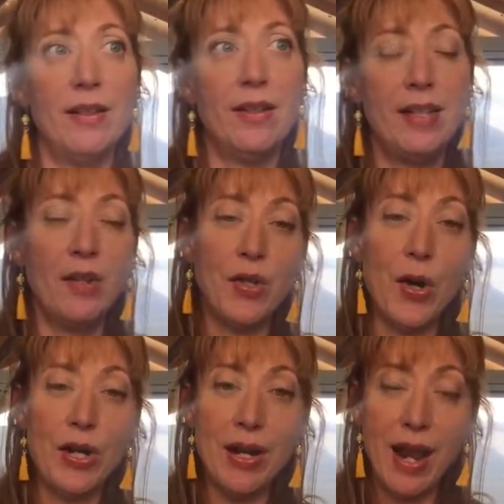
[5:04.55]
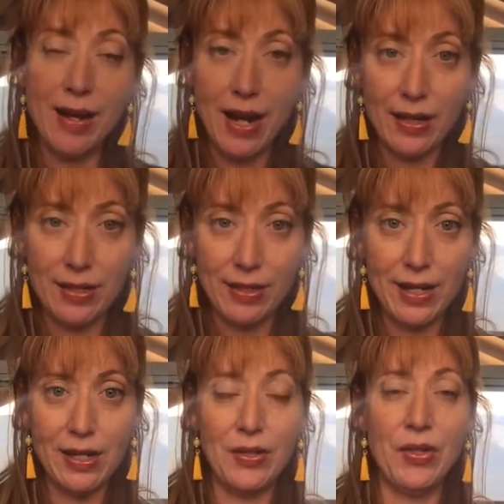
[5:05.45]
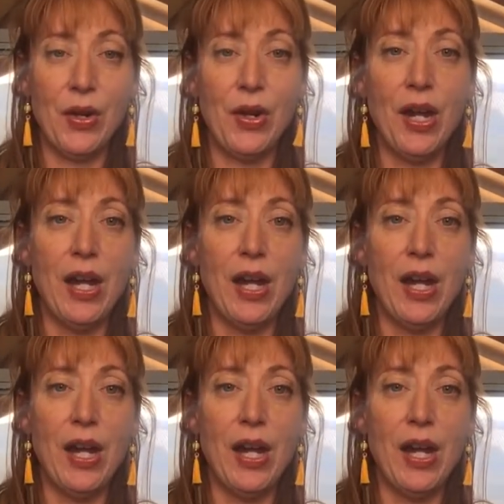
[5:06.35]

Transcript: serotonin and ecstasy. So